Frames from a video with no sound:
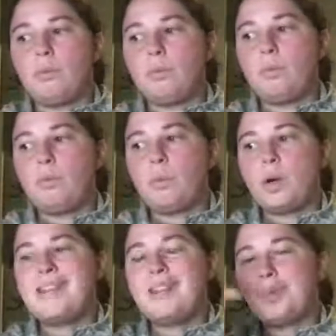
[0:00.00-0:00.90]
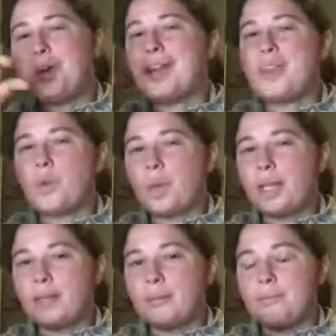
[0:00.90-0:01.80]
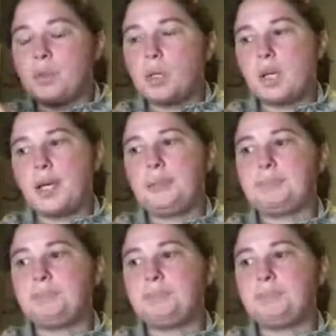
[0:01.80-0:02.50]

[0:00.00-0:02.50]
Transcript: we're in the week. All right.